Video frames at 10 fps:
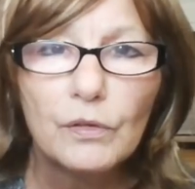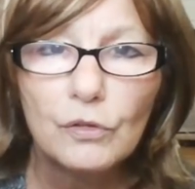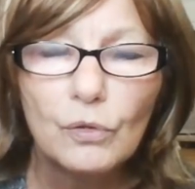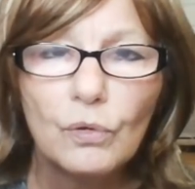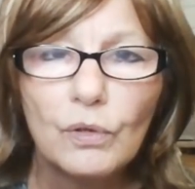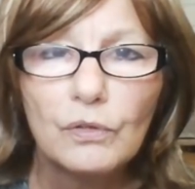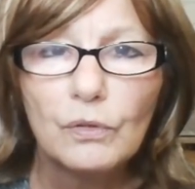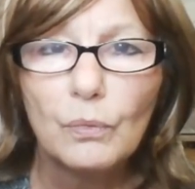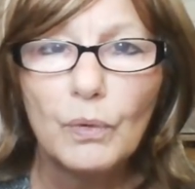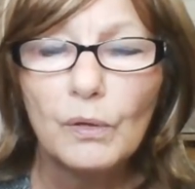the doors
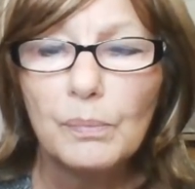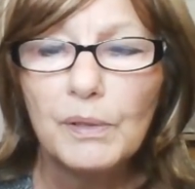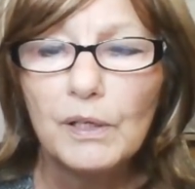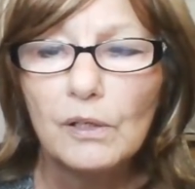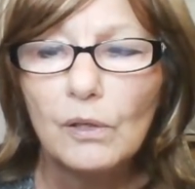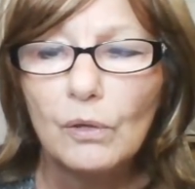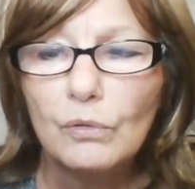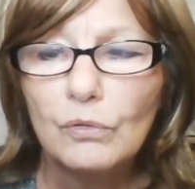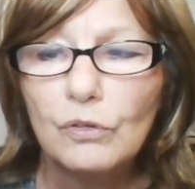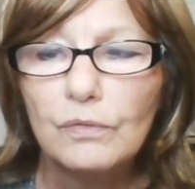will be
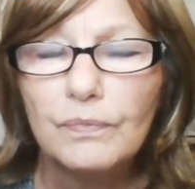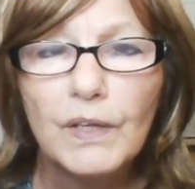closed.